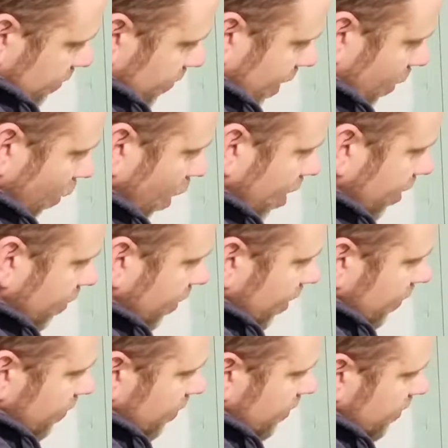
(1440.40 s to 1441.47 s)
my water
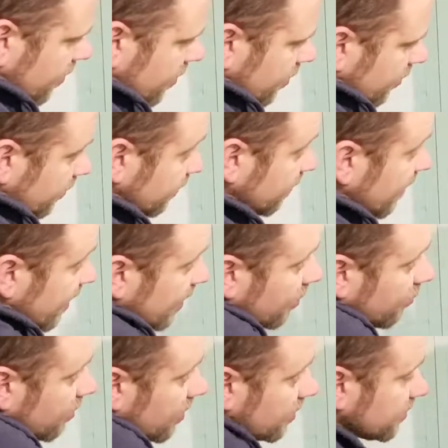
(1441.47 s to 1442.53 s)
pump, the fan
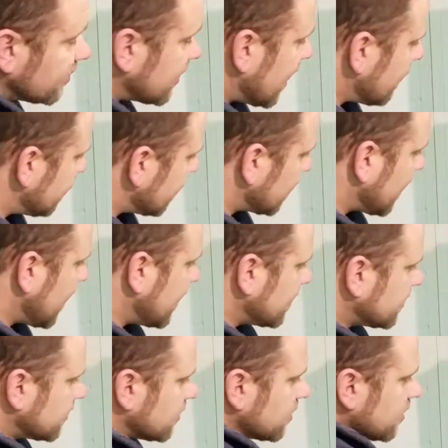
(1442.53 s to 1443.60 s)
grid at the top of the
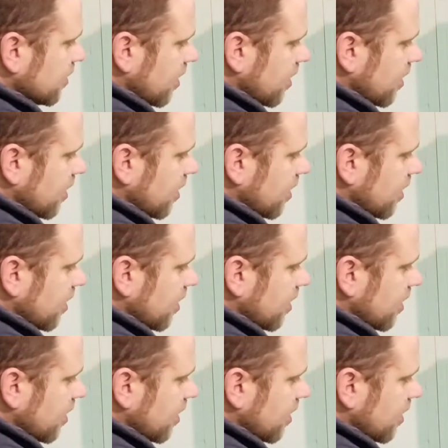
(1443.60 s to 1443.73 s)
case,